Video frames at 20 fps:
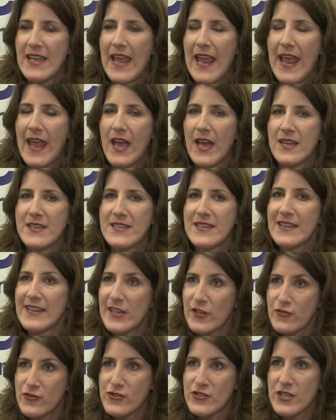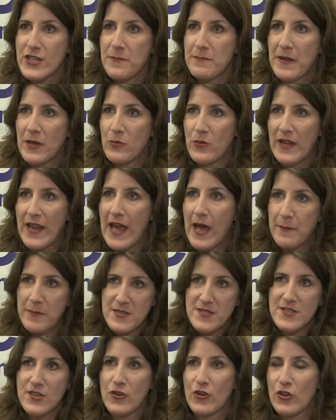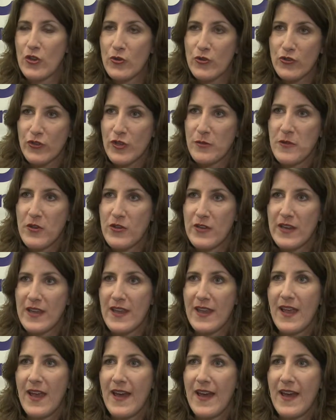and in leadership and what happens in our local community.